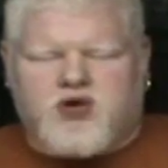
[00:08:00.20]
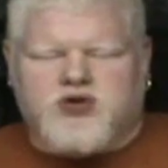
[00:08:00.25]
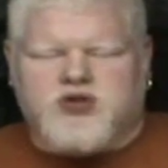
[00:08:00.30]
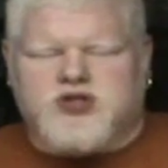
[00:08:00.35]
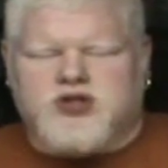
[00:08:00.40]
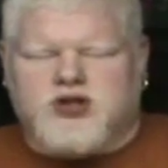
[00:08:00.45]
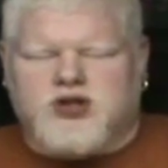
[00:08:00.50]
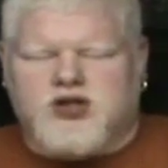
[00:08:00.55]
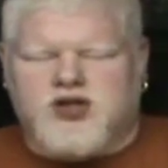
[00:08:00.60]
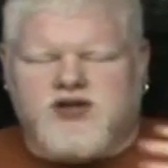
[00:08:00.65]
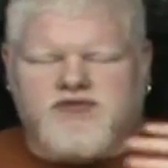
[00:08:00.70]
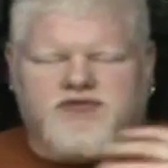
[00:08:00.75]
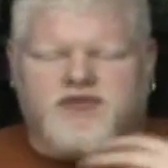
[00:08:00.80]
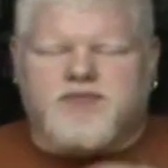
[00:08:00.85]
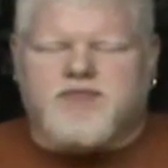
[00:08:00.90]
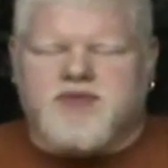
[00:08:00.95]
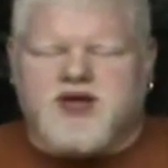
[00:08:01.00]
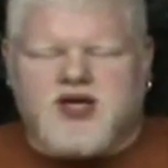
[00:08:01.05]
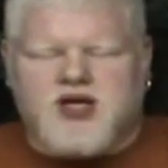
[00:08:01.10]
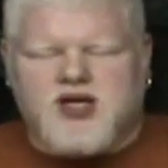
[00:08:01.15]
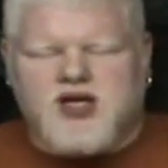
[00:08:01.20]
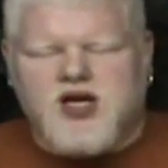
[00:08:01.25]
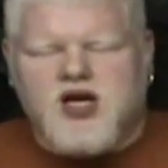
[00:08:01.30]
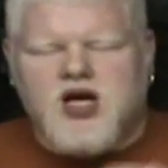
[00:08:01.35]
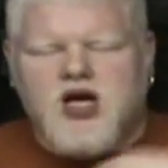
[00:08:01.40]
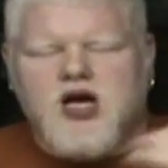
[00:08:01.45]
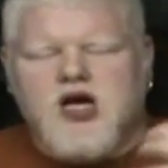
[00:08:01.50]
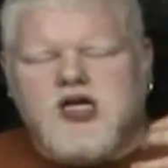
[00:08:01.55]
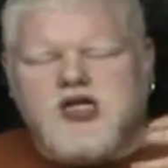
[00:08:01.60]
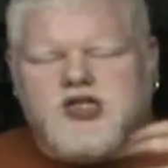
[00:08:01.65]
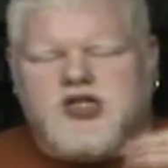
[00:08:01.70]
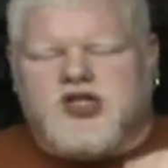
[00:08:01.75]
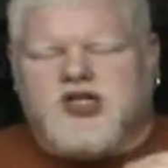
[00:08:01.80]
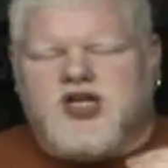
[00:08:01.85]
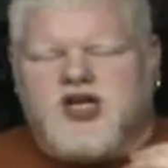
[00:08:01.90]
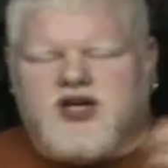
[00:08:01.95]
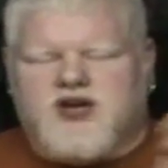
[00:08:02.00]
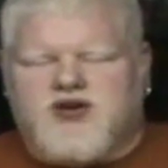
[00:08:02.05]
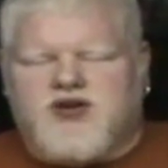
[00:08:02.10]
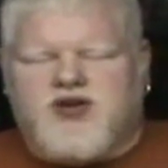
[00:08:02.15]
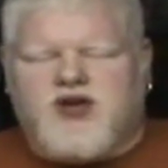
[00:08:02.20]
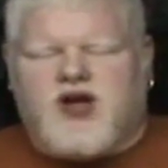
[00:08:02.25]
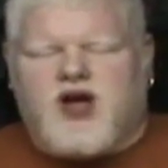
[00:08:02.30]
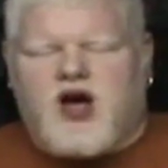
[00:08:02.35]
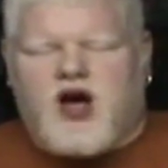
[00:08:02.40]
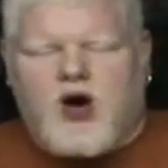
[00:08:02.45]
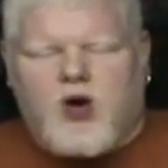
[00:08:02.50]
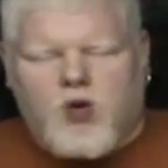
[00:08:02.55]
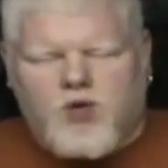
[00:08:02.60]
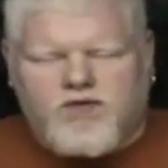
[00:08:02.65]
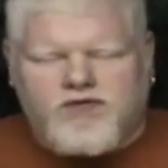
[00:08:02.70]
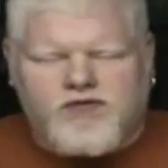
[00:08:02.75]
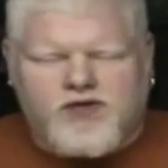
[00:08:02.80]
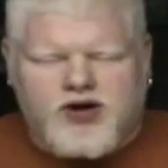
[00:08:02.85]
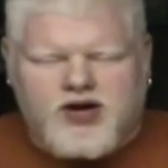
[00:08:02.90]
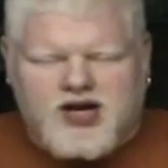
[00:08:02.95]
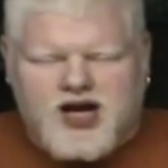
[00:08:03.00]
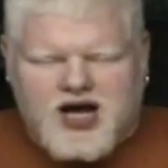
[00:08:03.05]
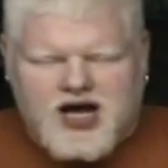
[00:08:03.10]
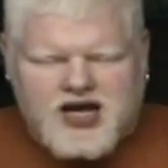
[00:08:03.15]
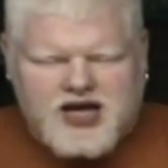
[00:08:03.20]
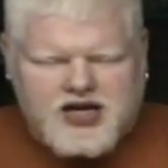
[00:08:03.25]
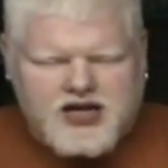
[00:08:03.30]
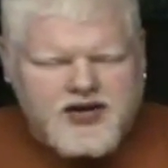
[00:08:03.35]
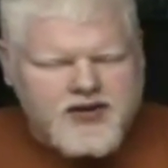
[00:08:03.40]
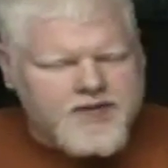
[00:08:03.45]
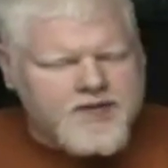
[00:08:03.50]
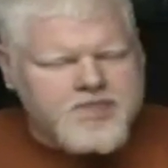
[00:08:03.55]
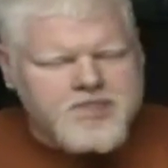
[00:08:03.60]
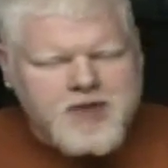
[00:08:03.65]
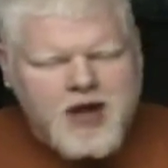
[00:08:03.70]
personally for me to get over a 9.